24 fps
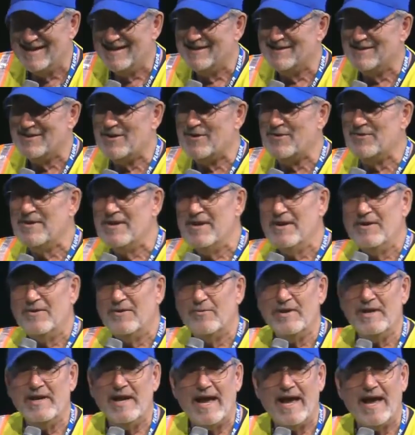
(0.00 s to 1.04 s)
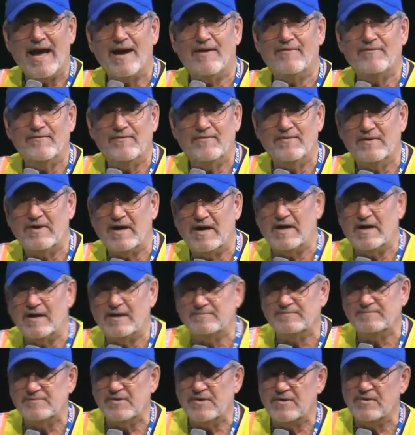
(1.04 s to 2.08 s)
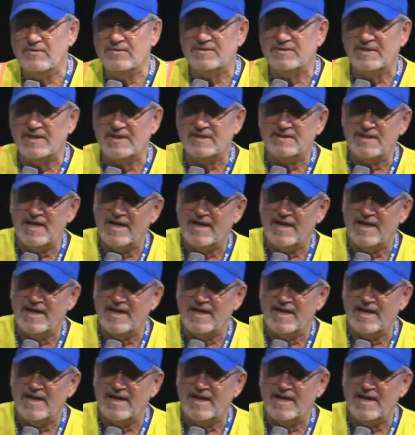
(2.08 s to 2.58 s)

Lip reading: So we have 6,